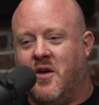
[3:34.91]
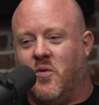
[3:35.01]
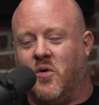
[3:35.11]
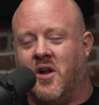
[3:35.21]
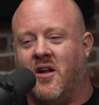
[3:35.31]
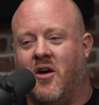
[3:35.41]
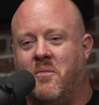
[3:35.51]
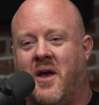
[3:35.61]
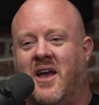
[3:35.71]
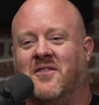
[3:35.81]
We're not all
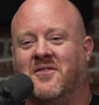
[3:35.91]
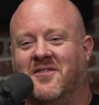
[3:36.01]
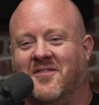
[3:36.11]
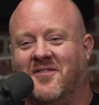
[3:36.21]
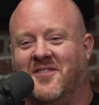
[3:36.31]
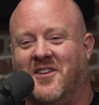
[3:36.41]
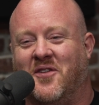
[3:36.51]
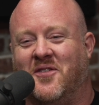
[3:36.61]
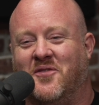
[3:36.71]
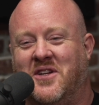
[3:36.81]
paying,
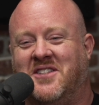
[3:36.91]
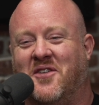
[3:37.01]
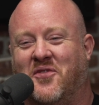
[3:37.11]
retail